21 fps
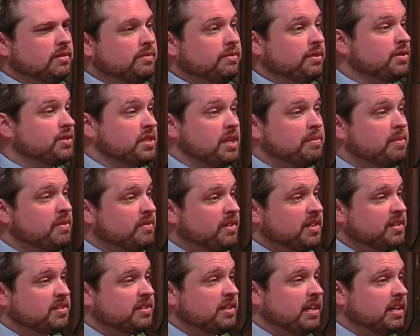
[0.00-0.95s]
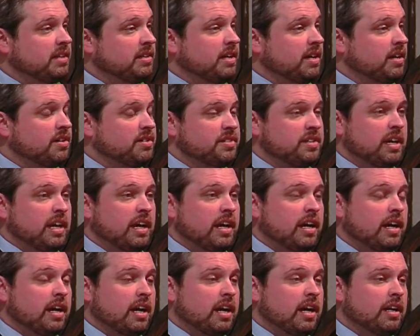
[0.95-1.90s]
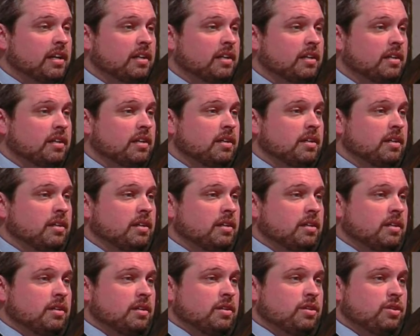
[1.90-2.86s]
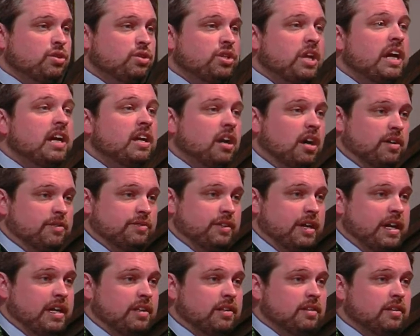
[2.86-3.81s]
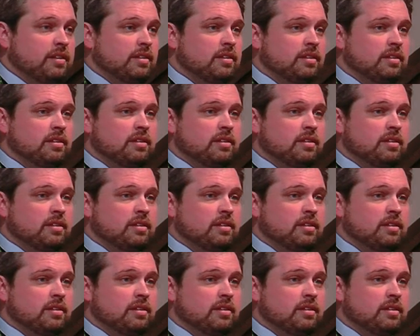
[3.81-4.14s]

For some of us, I dare say, it can shake our faith.